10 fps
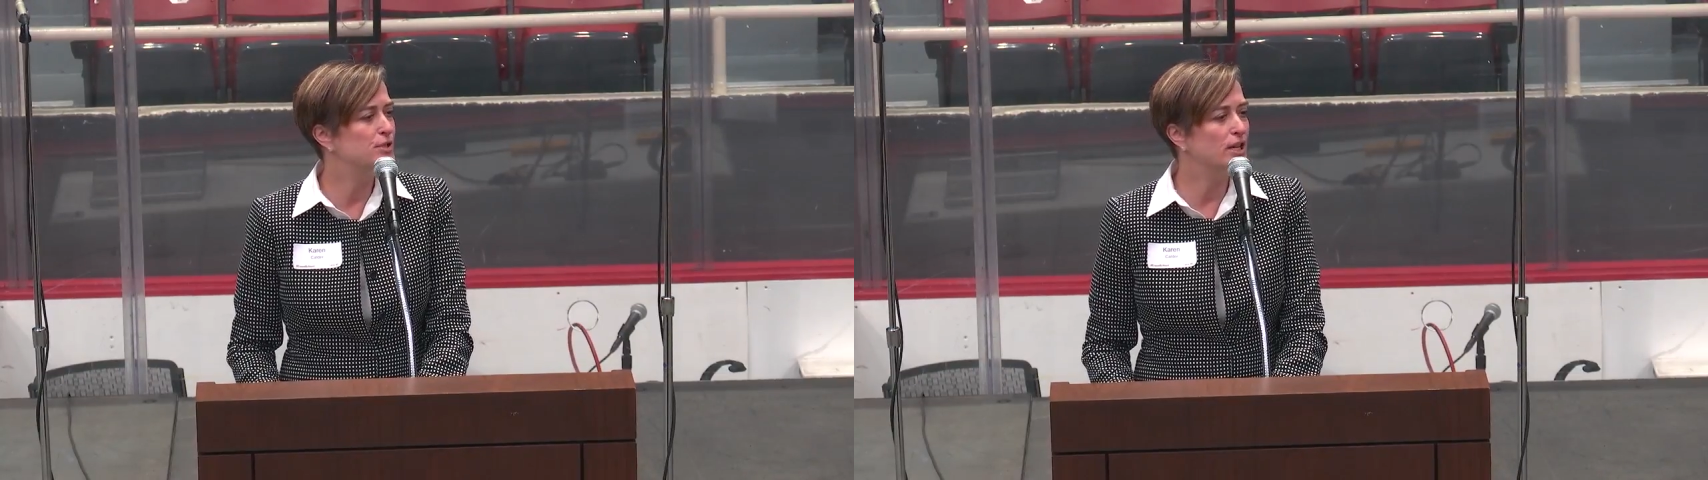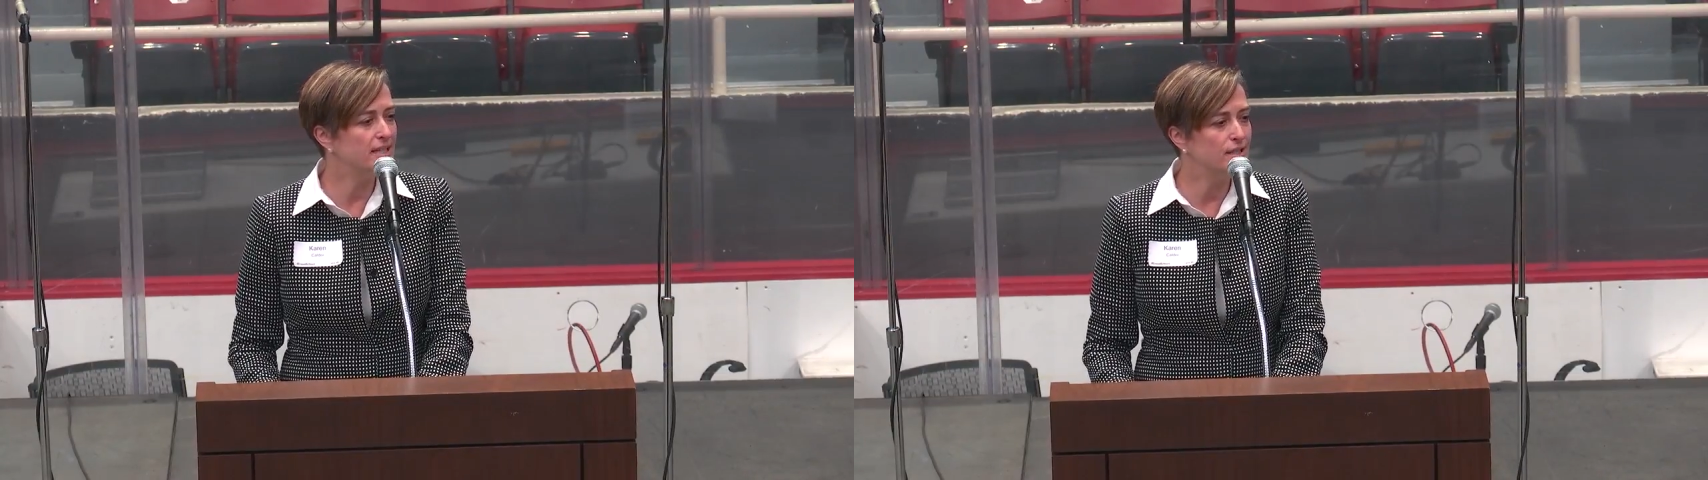
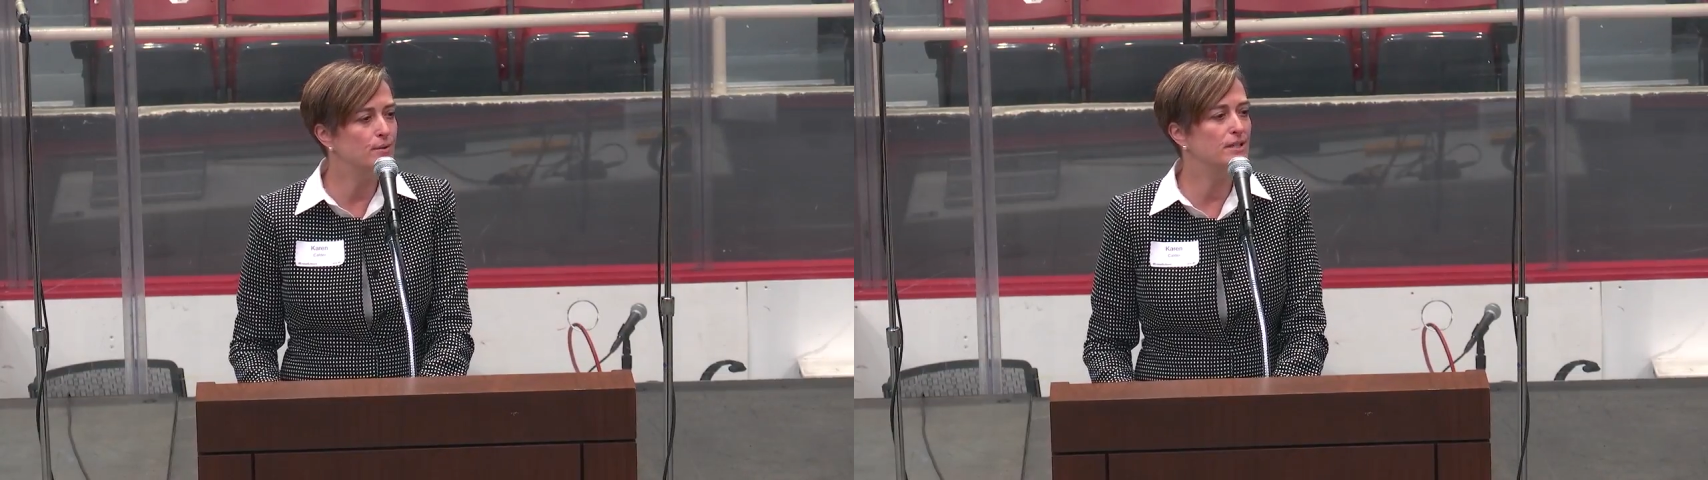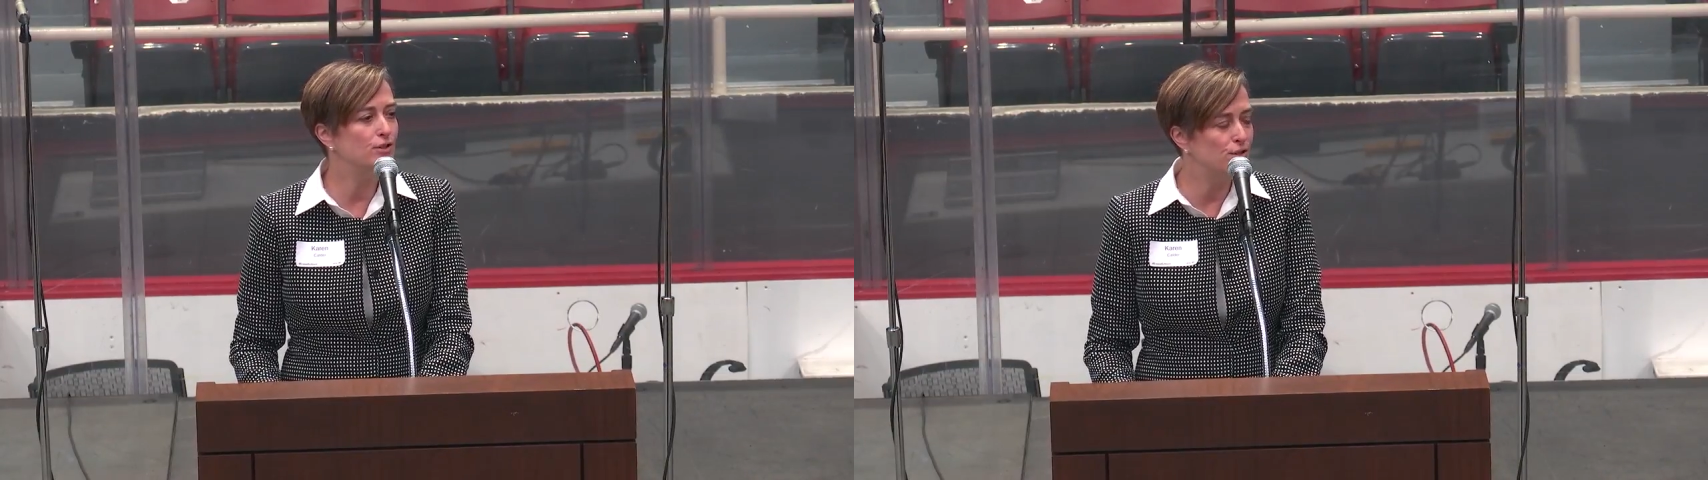just
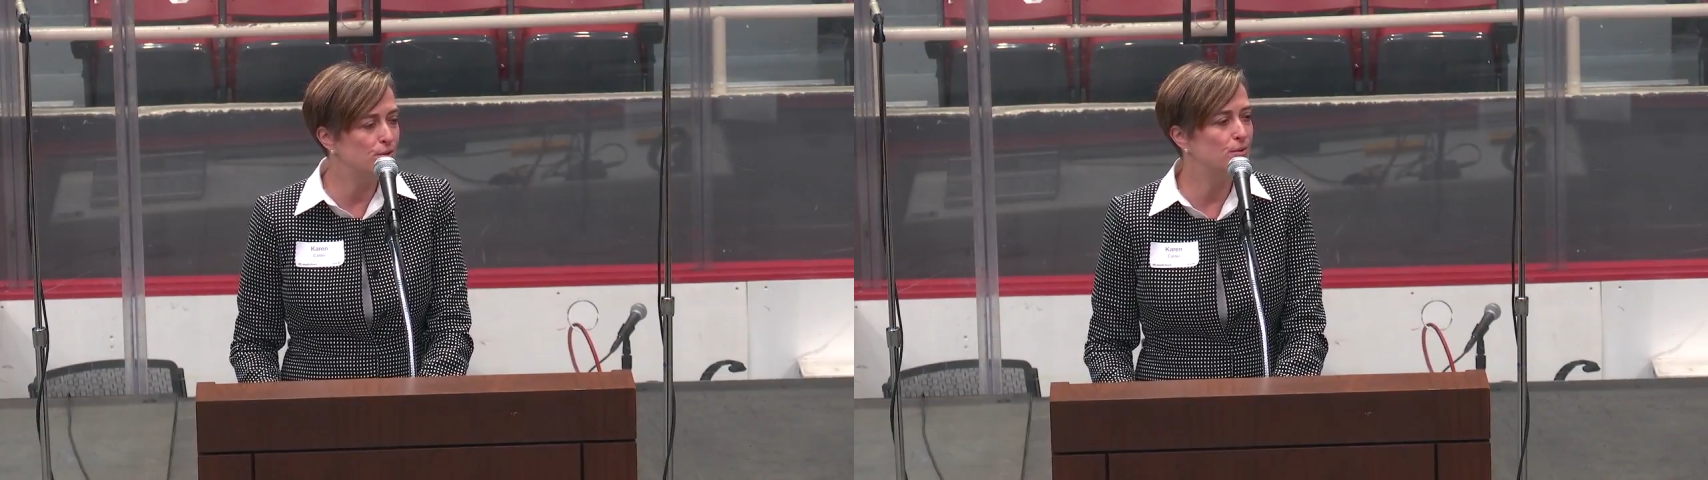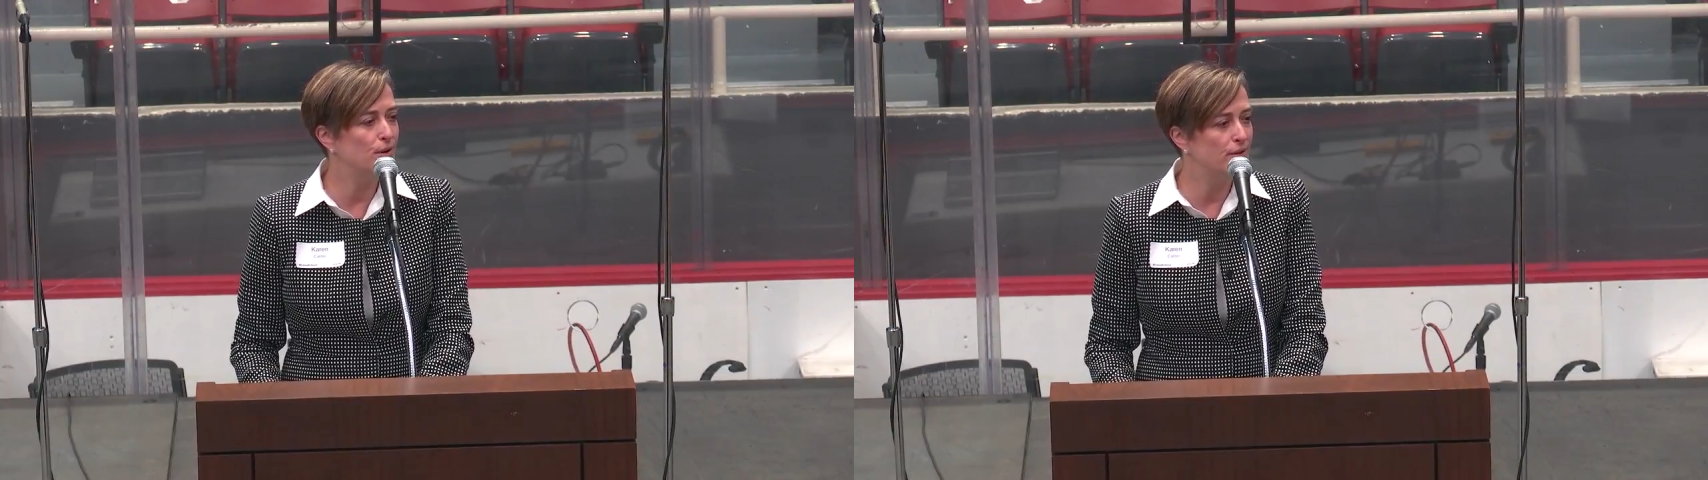to
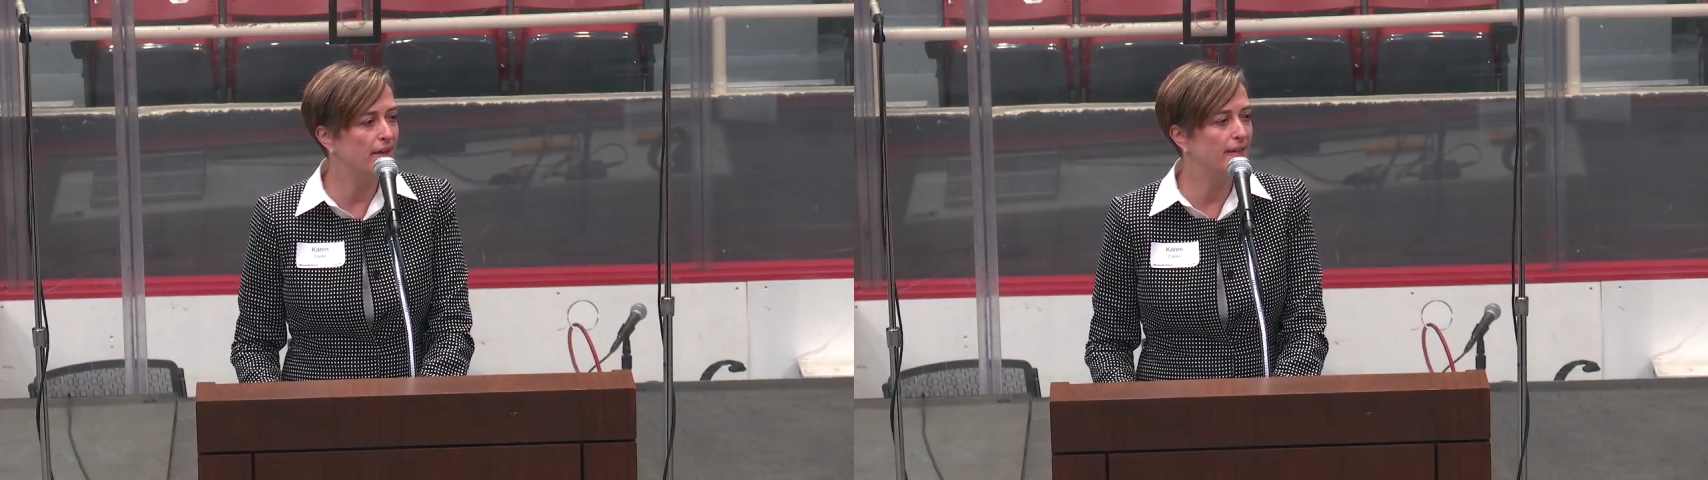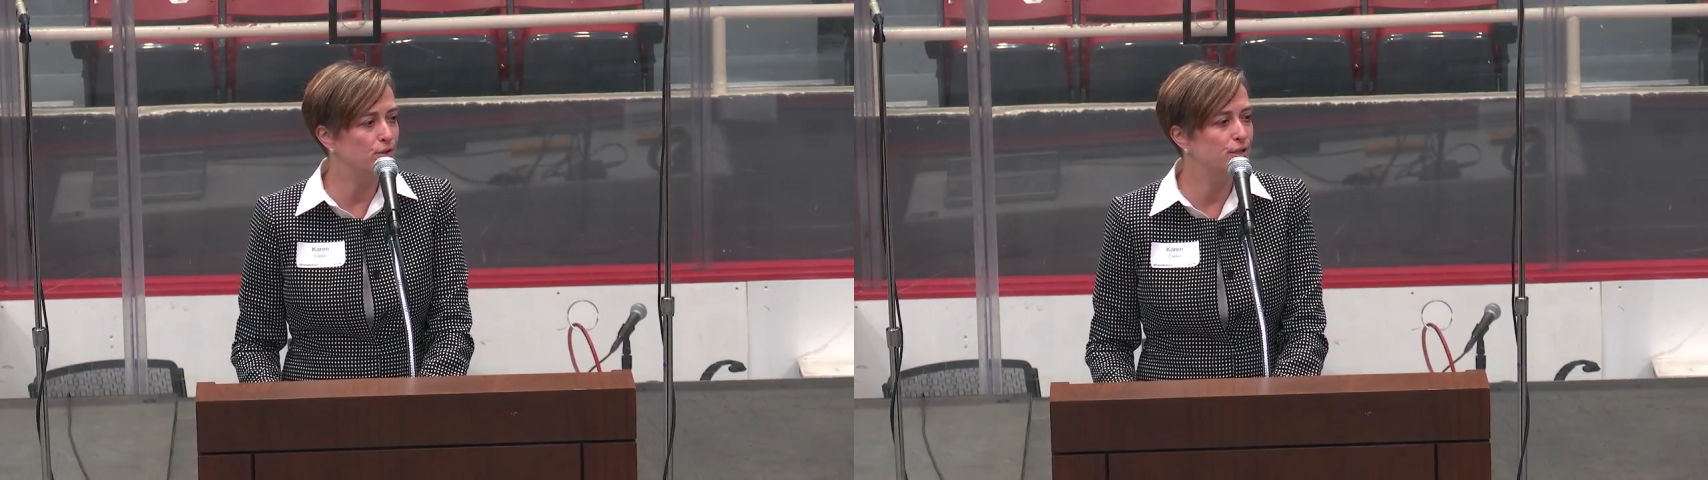ensure
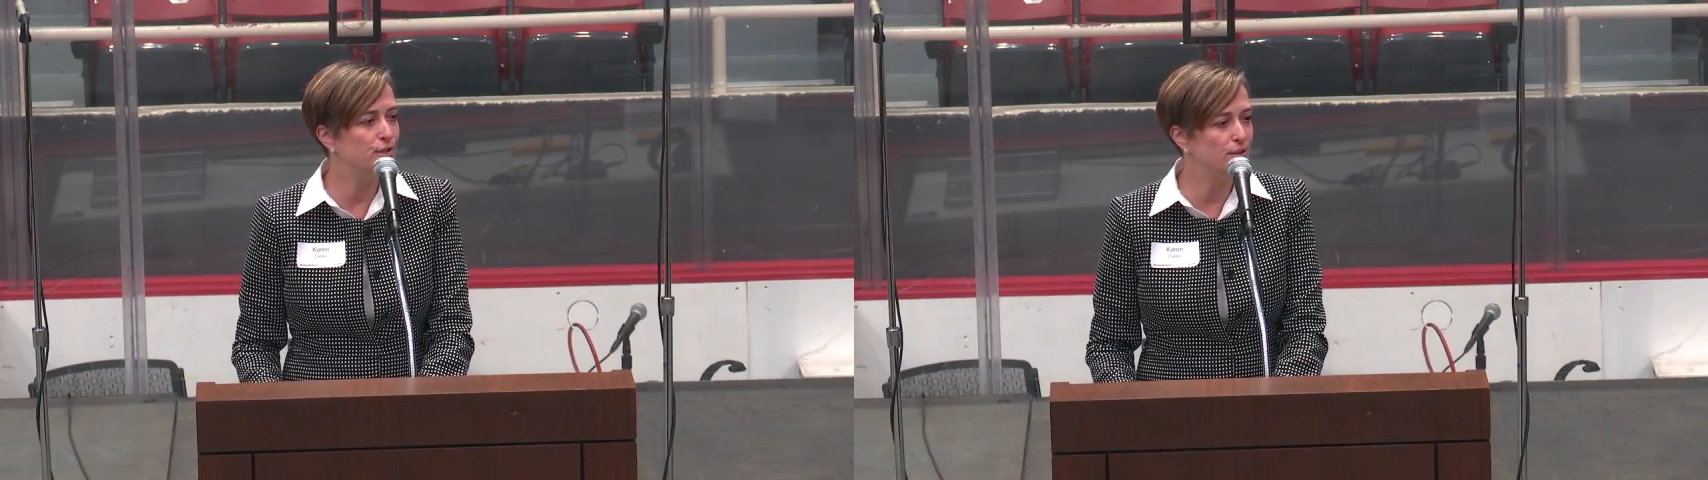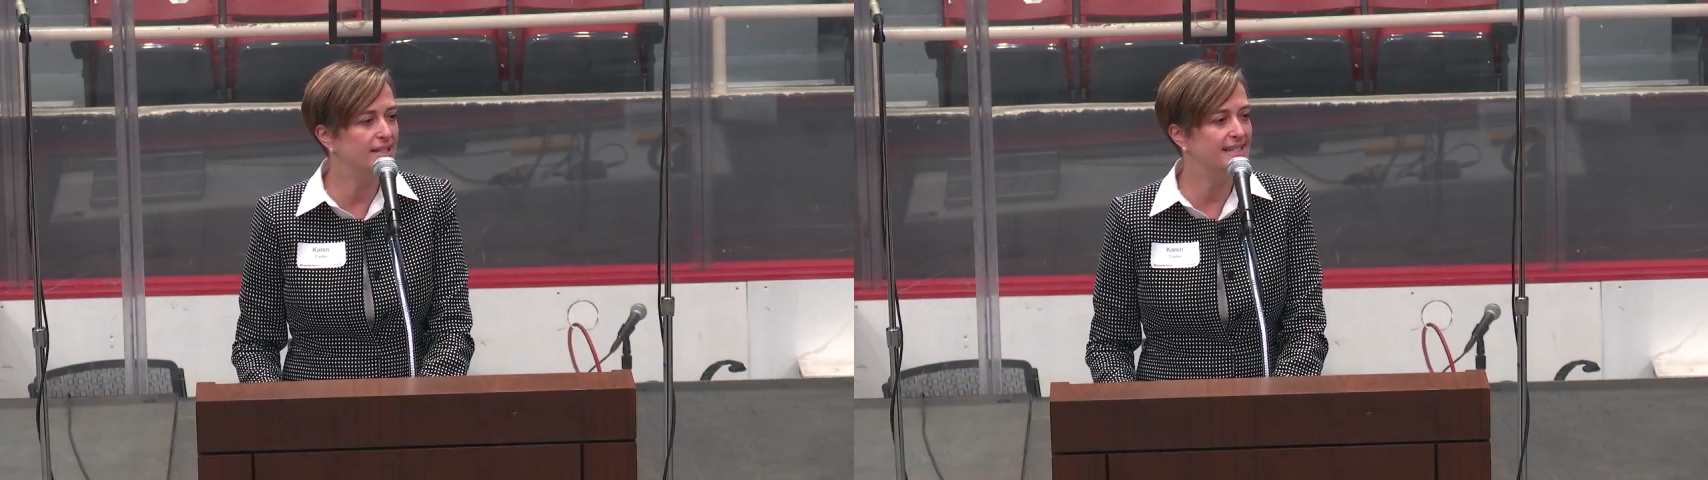that their
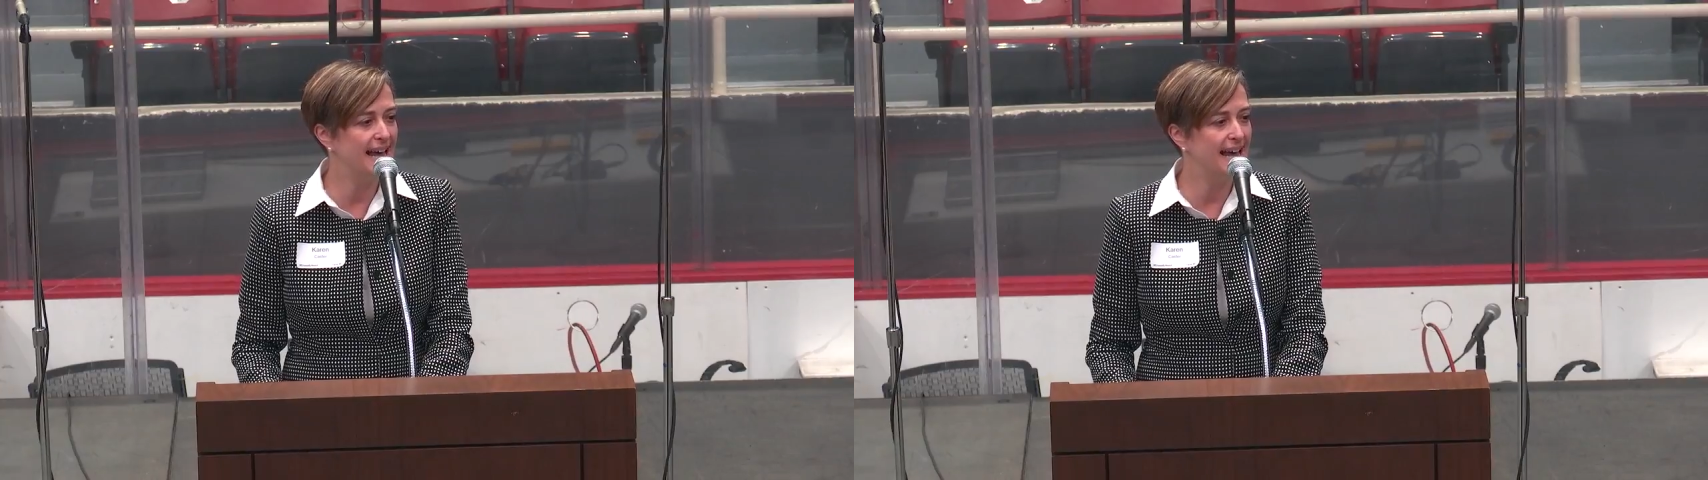students